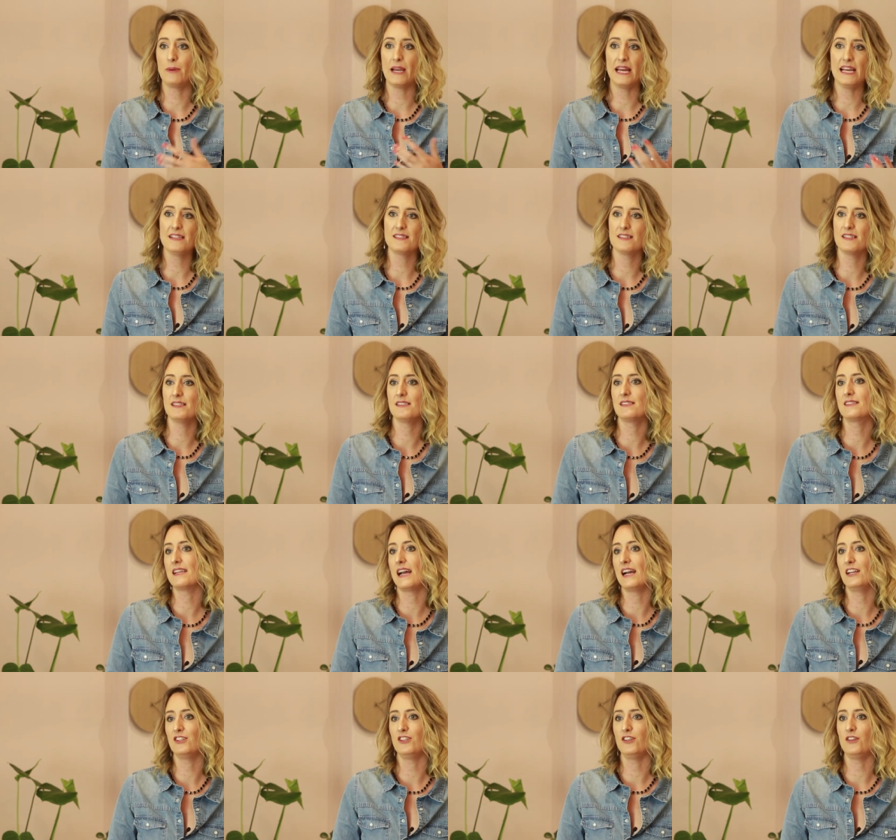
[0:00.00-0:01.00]
blazers
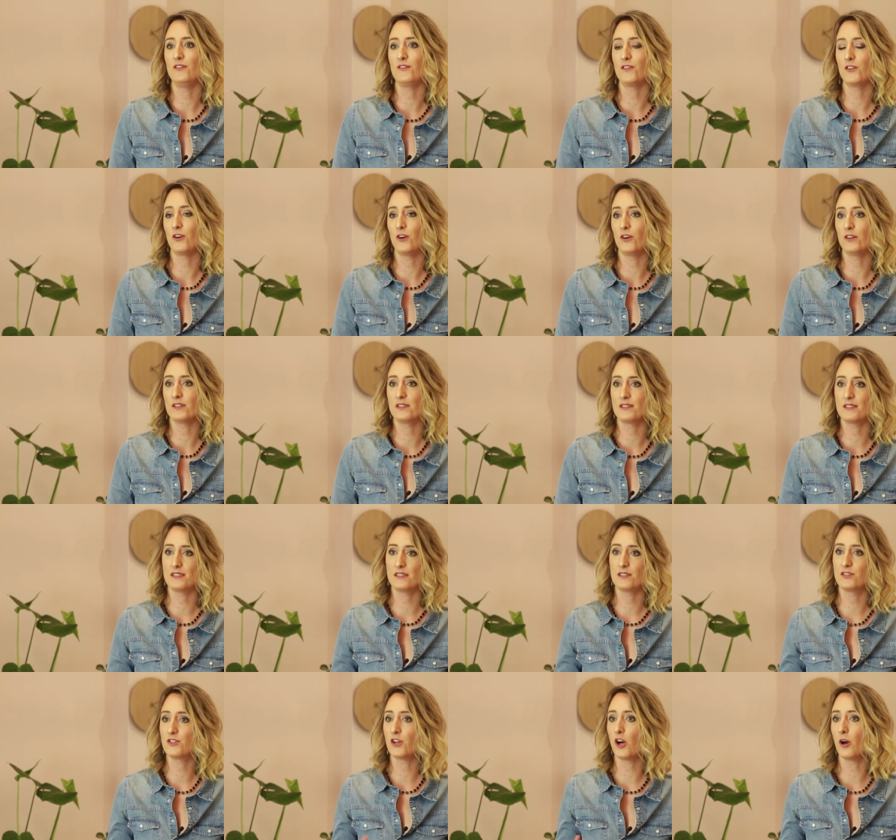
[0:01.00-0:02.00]
and you've got
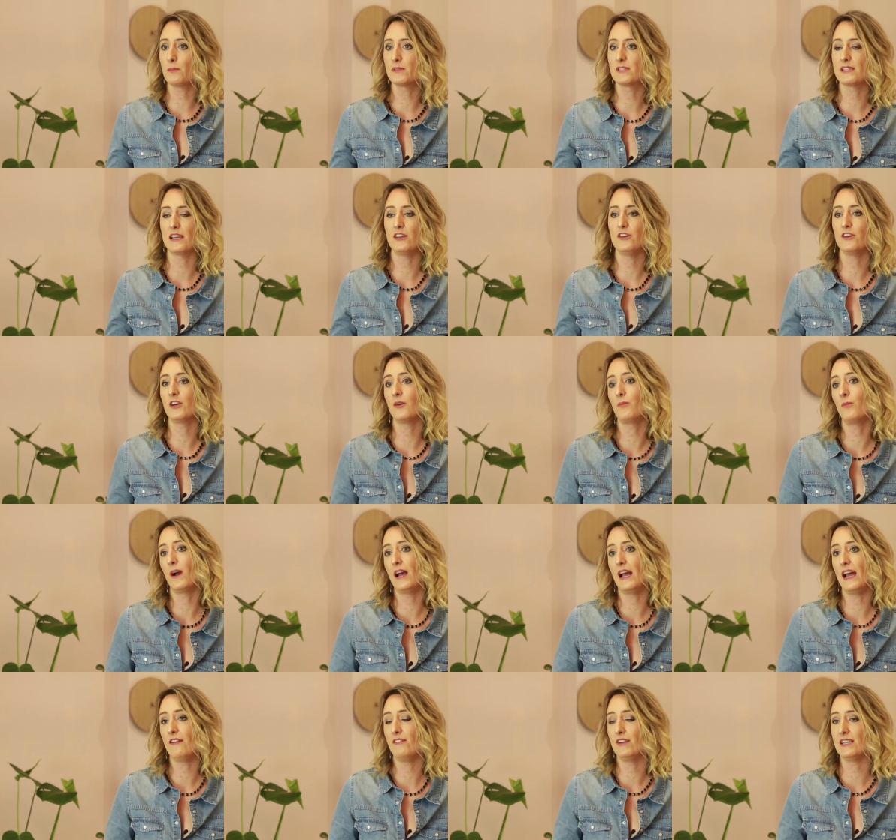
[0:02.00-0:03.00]
tops that you can
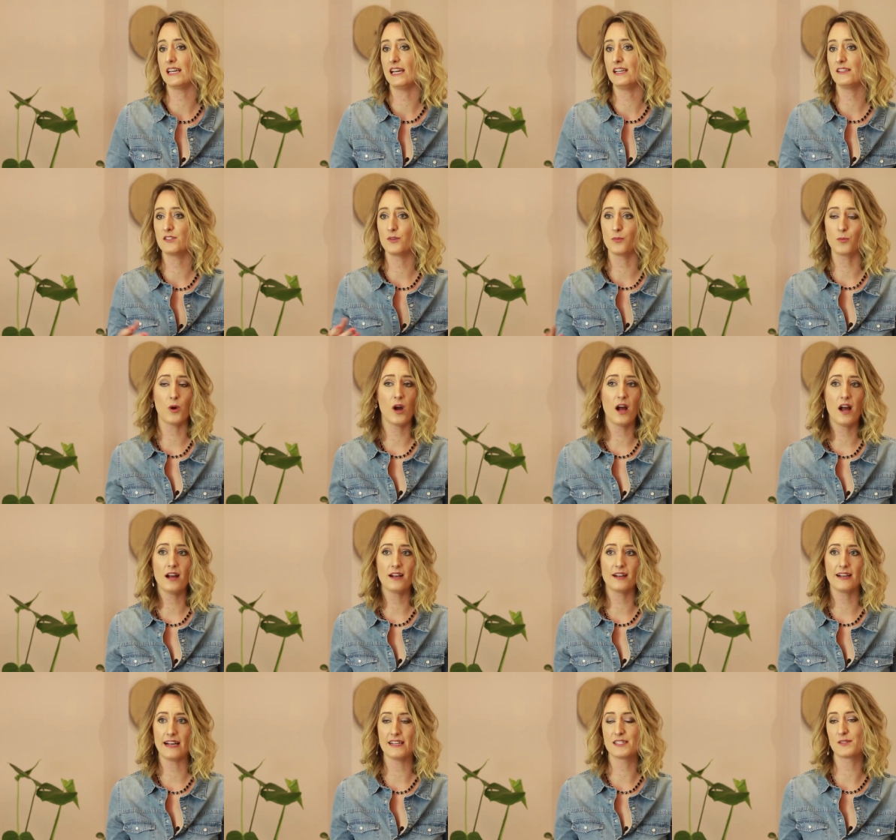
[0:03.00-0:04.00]
wear every day to
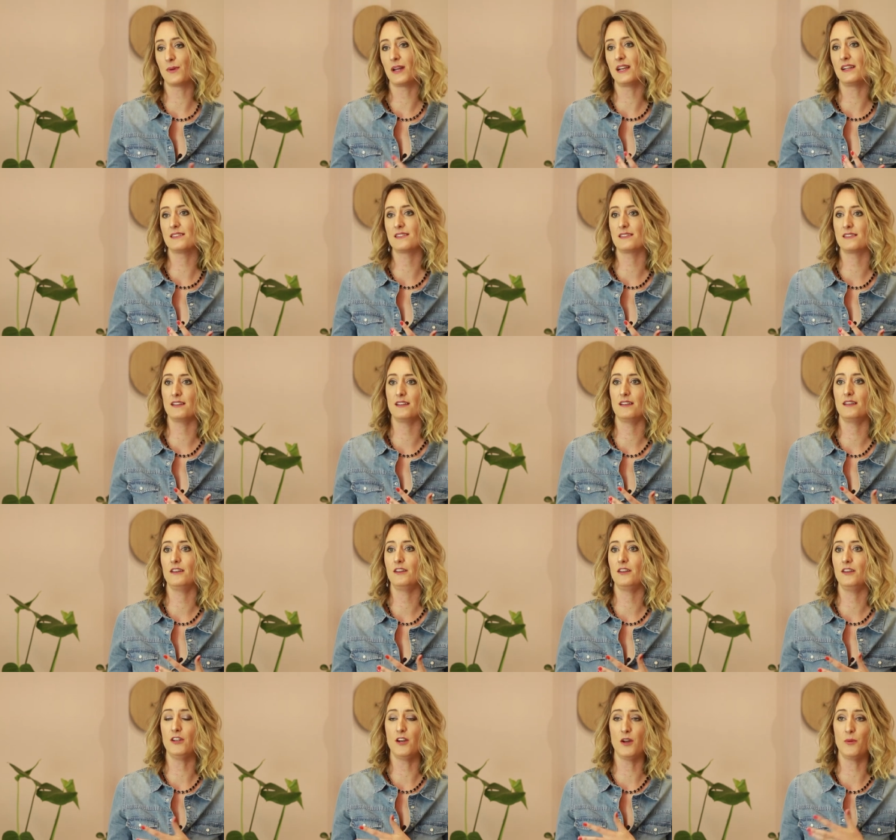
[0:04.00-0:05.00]
work, as well as
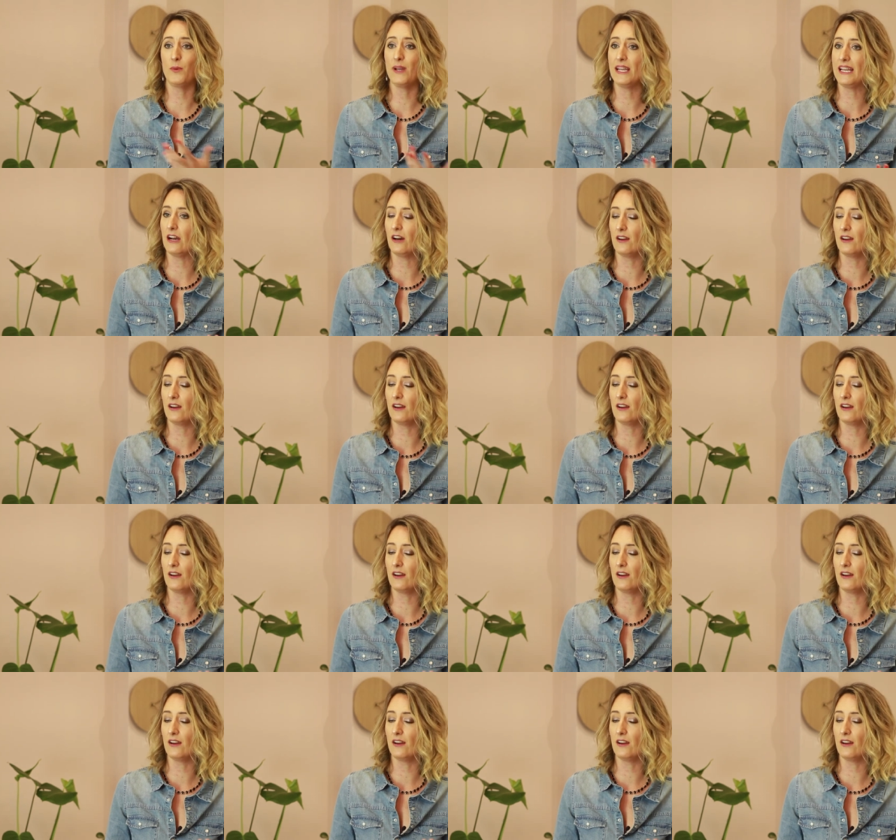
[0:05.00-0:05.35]
to, you know,